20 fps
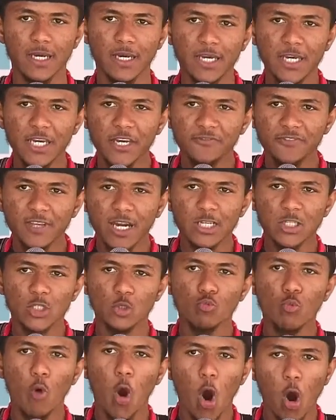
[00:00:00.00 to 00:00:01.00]
If there is
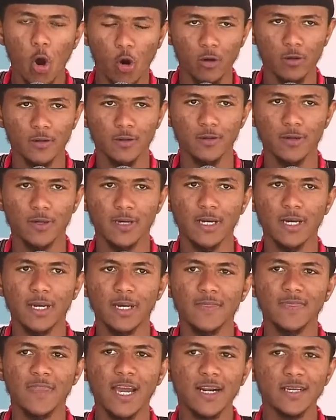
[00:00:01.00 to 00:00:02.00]
war,
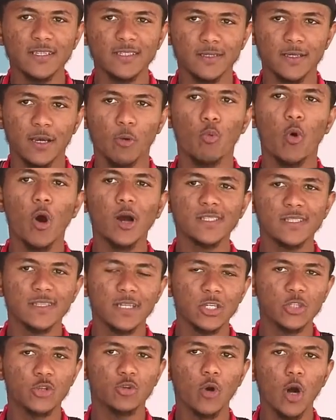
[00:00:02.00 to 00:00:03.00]
there is what
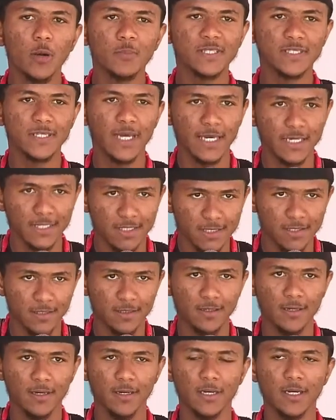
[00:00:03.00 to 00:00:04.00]
this drum says.
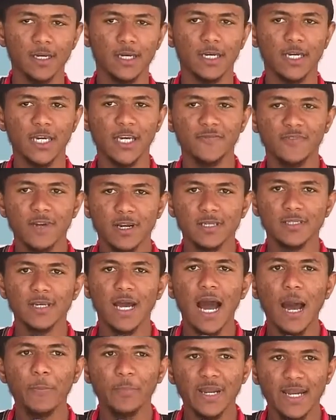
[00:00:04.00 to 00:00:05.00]
If there is
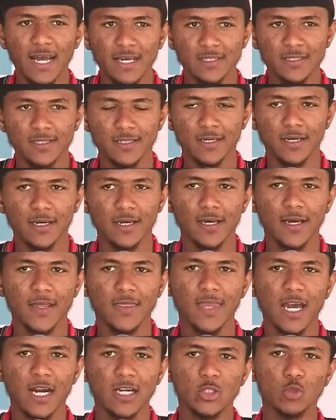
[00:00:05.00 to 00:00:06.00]
happiness,
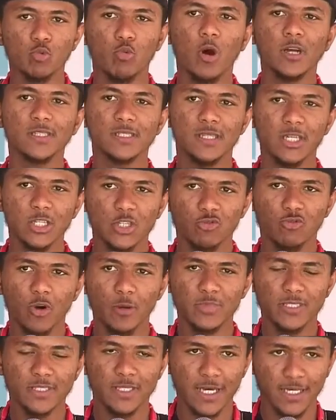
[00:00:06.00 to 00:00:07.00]
there is what this
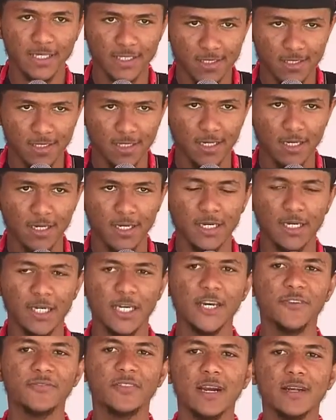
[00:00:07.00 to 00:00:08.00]
drum says.
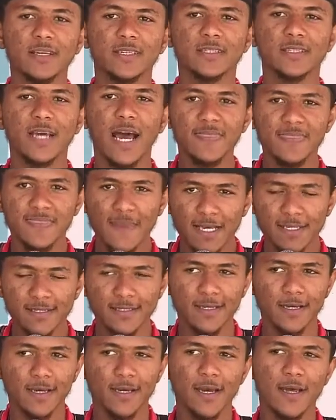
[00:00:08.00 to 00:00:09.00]
If there is
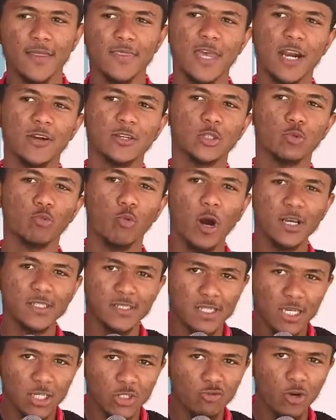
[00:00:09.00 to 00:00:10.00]
sadness, there is what
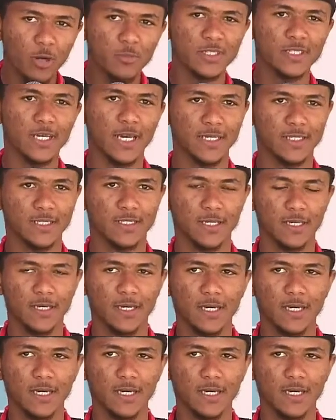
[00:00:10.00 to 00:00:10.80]
this drum says.